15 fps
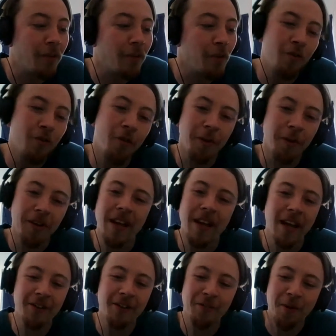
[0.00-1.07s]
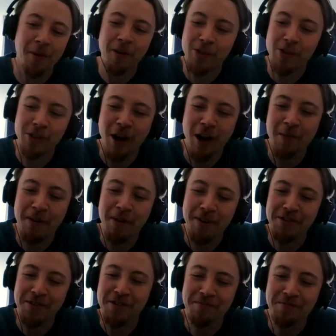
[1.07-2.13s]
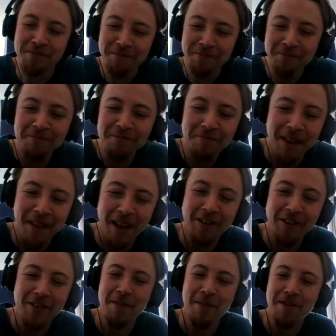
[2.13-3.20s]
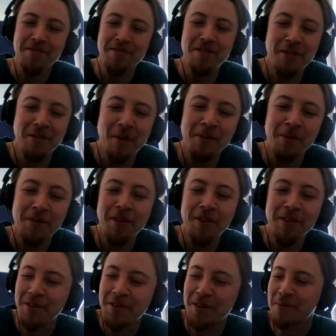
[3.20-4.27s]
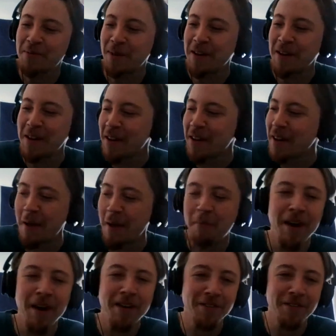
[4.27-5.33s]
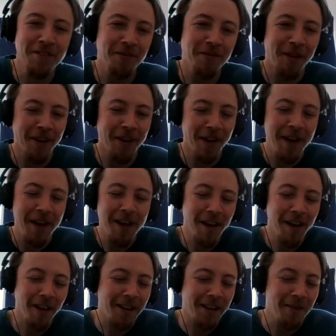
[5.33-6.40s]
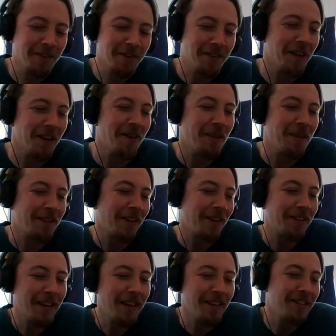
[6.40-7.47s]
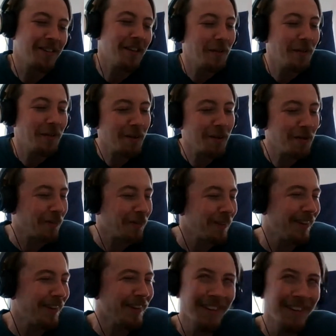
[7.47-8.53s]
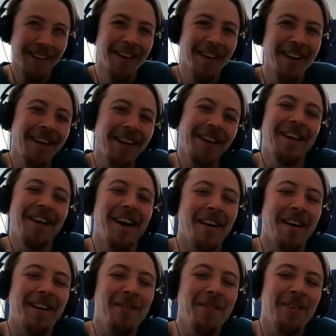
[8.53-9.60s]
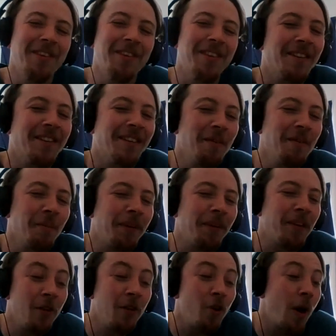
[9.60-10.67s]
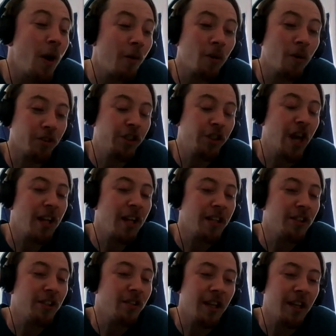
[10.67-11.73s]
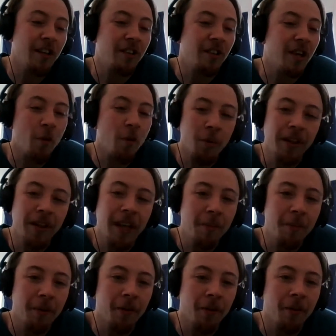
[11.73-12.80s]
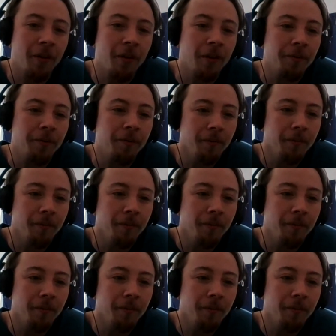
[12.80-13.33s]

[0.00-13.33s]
don't know if I want to tell you where it was shot, because I think there's a mystery to what we've done. It's pretty impressive, but I'll keep it I'll tell you later maybe, but I'll keep it a secret. But no, it was a challenge, because like you said, we want to keep it all